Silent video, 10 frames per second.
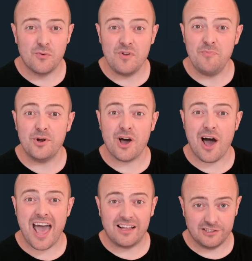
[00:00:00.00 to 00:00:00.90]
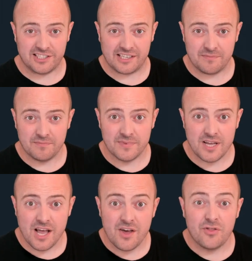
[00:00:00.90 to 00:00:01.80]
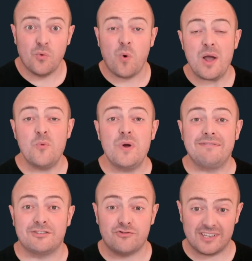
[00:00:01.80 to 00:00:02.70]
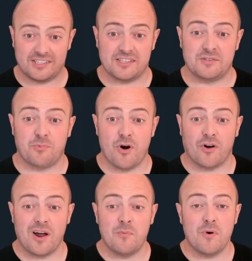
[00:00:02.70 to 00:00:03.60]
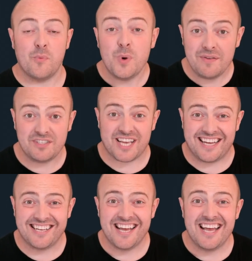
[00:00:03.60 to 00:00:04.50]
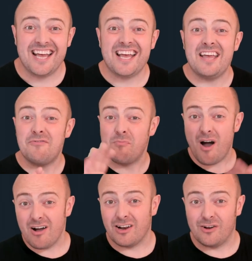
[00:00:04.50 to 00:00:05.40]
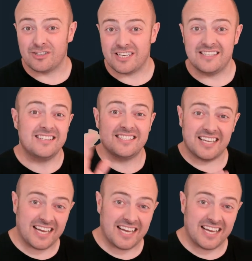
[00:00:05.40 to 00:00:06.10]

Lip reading: we've put our else in. The way we've structured this program, we've said, if Mark logs in, say